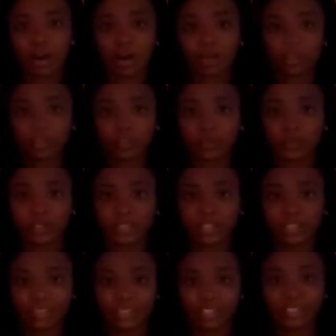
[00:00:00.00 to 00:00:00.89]
article
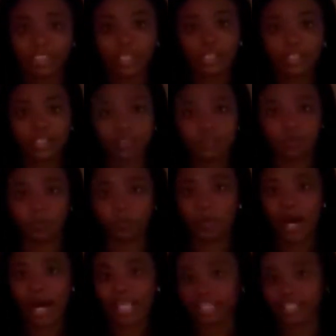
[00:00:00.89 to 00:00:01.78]
is to tell us
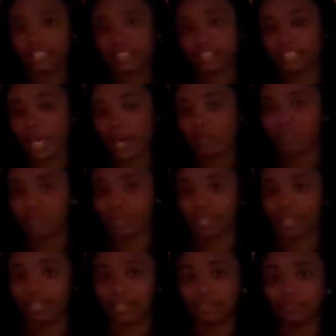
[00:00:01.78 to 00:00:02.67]
why this is
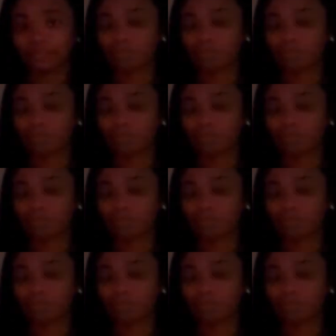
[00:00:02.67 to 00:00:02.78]
happening.